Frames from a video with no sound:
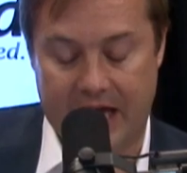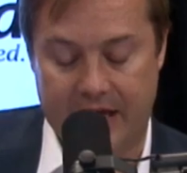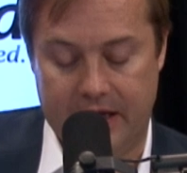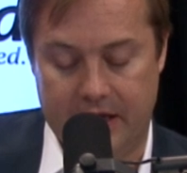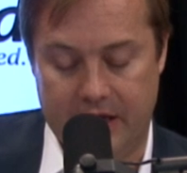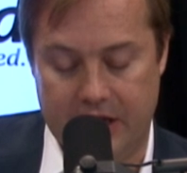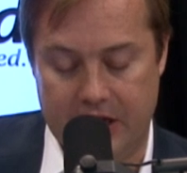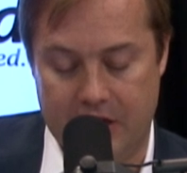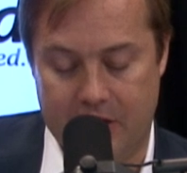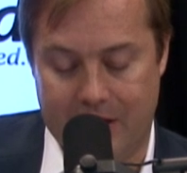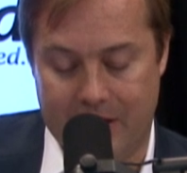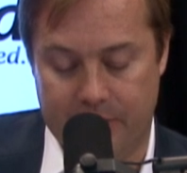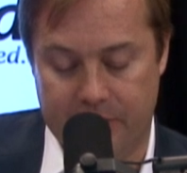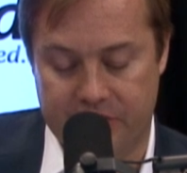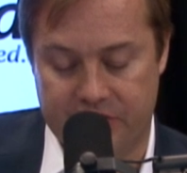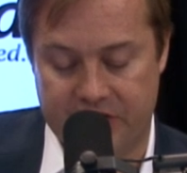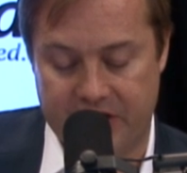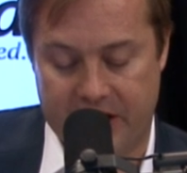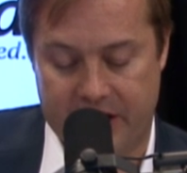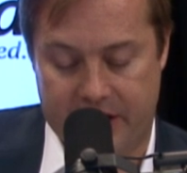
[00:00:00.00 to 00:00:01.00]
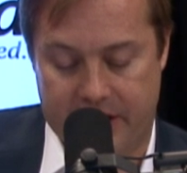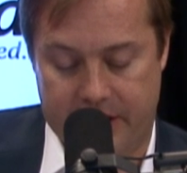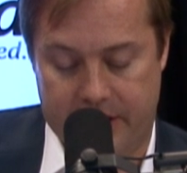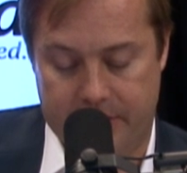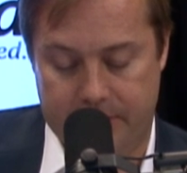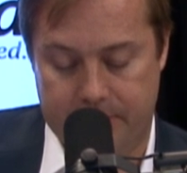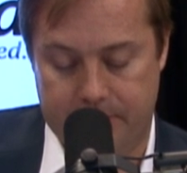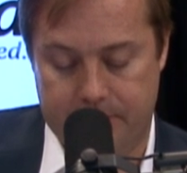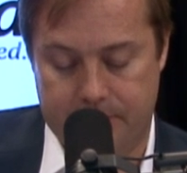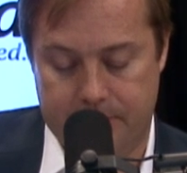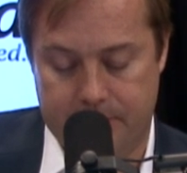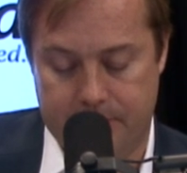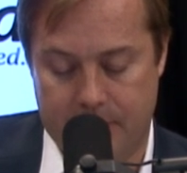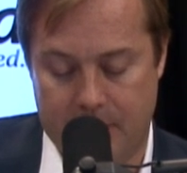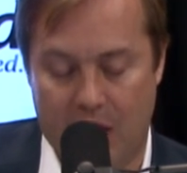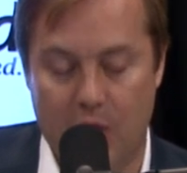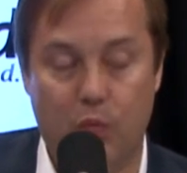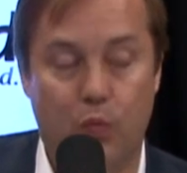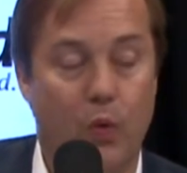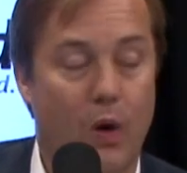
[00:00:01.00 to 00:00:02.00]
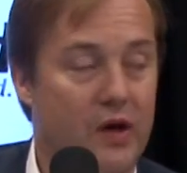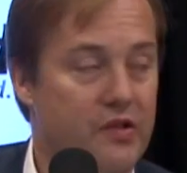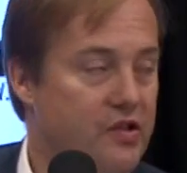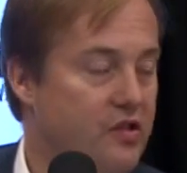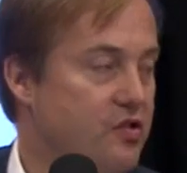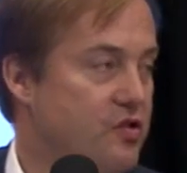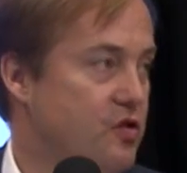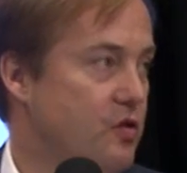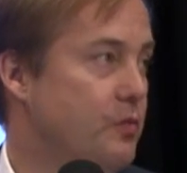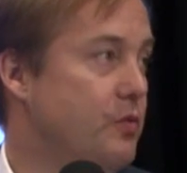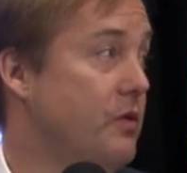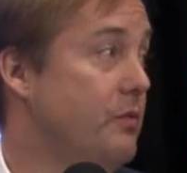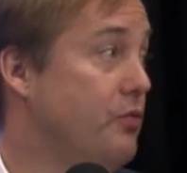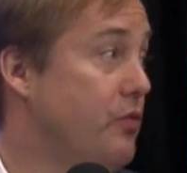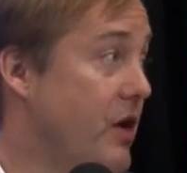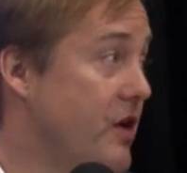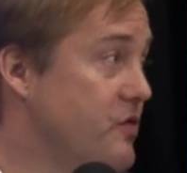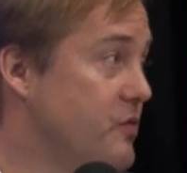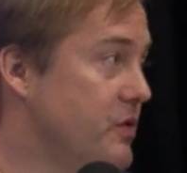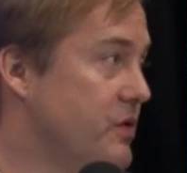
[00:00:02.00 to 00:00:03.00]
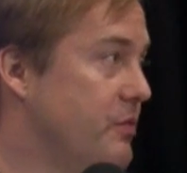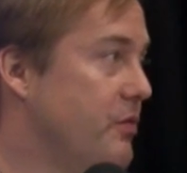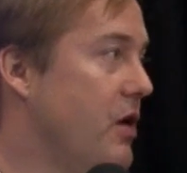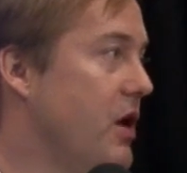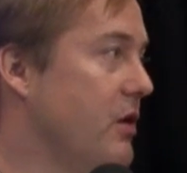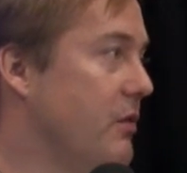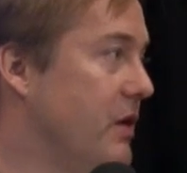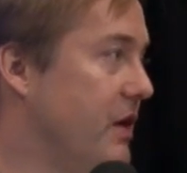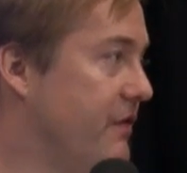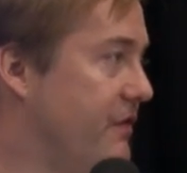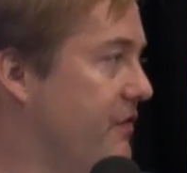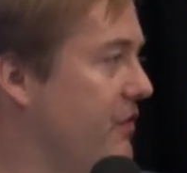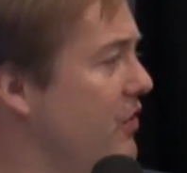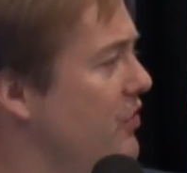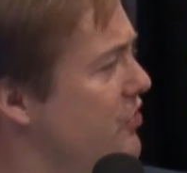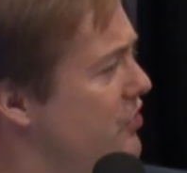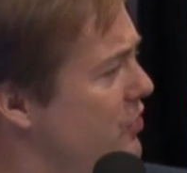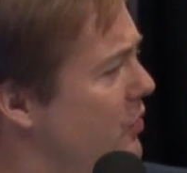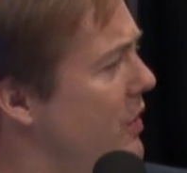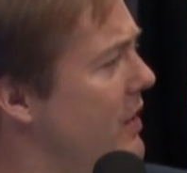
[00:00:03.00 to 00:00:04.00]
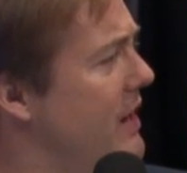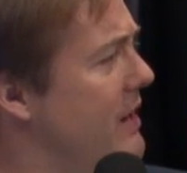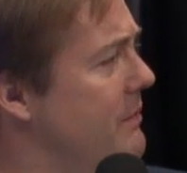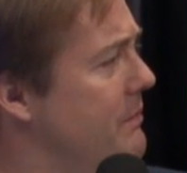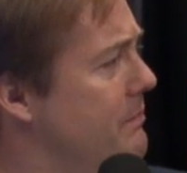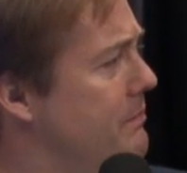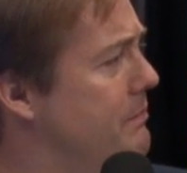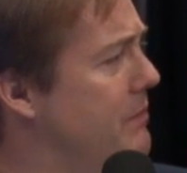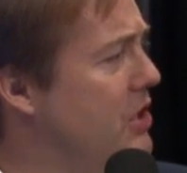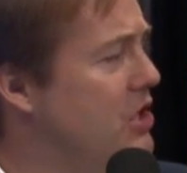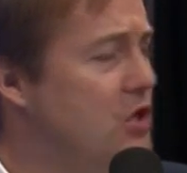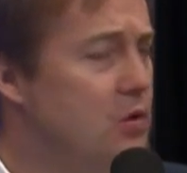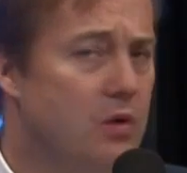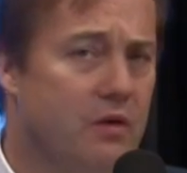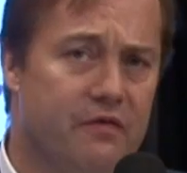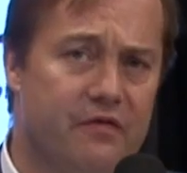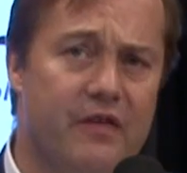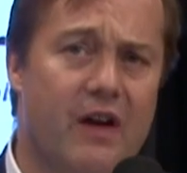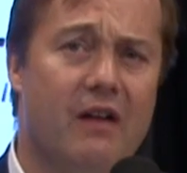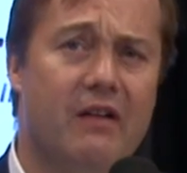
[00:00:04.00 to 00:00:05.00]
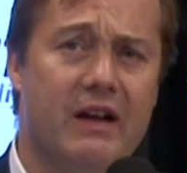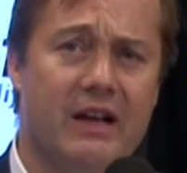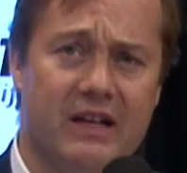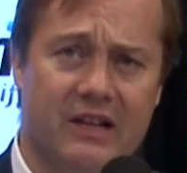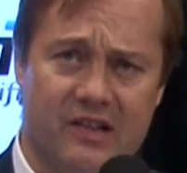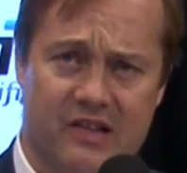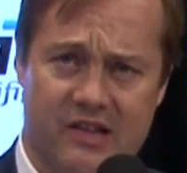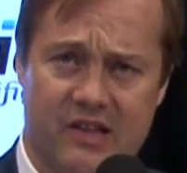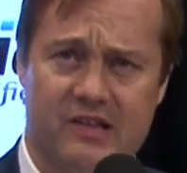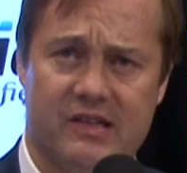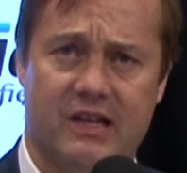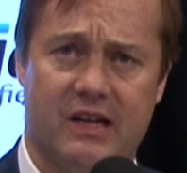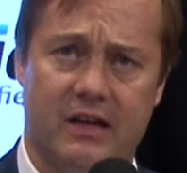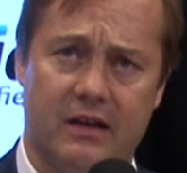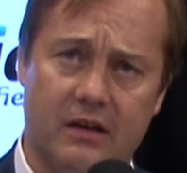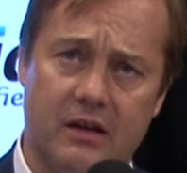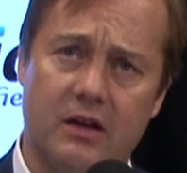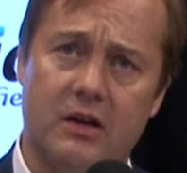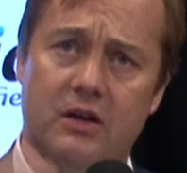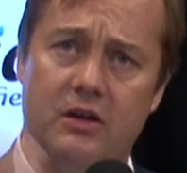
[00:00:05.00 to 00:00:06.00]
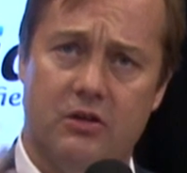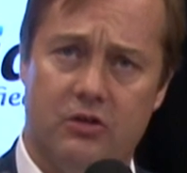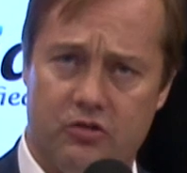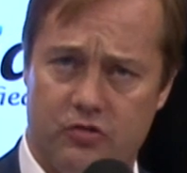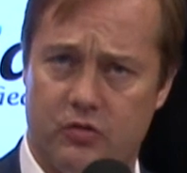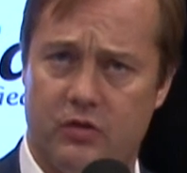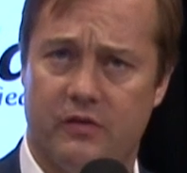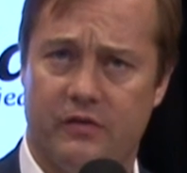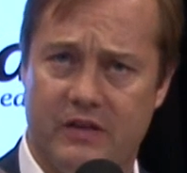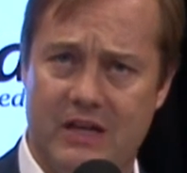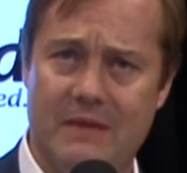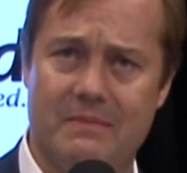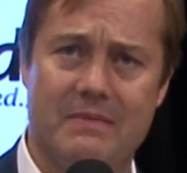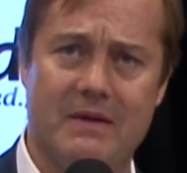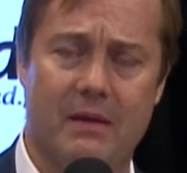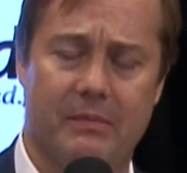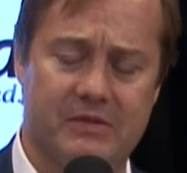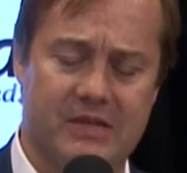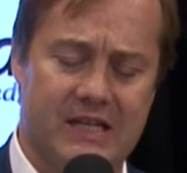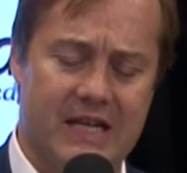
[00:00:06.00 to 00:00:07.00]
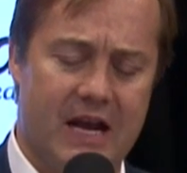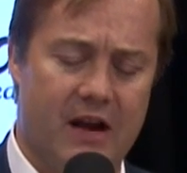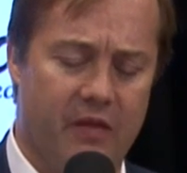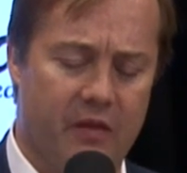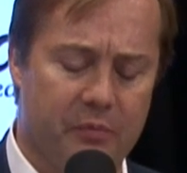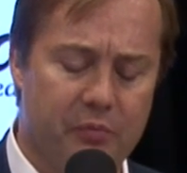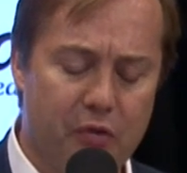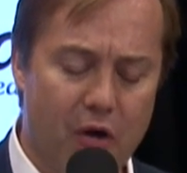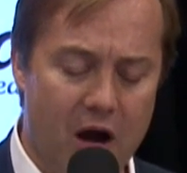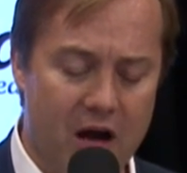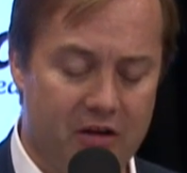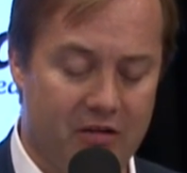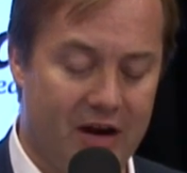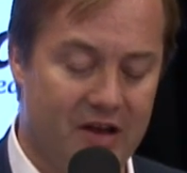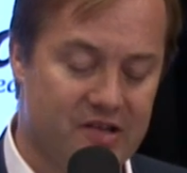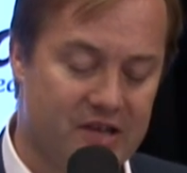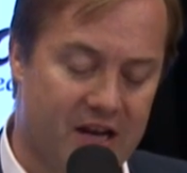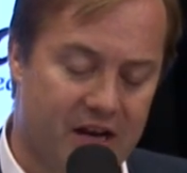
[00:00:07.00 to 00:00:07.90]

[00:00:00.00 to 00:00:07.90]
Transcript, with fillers: I, you know, I was, uh, I wasn't super impressed with the product when I first saw it, but you were very consistent in sort of keeping me up to date on the progress.